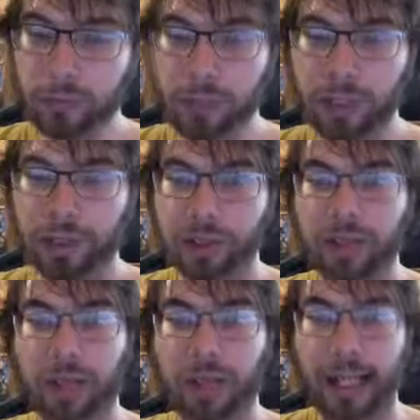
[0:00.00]
So
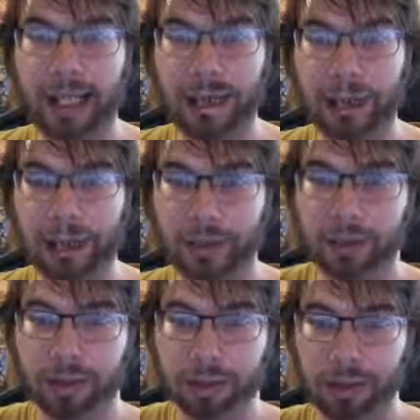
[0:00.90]
this will add.
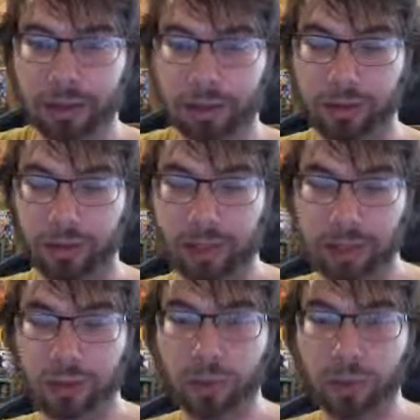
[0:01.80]
This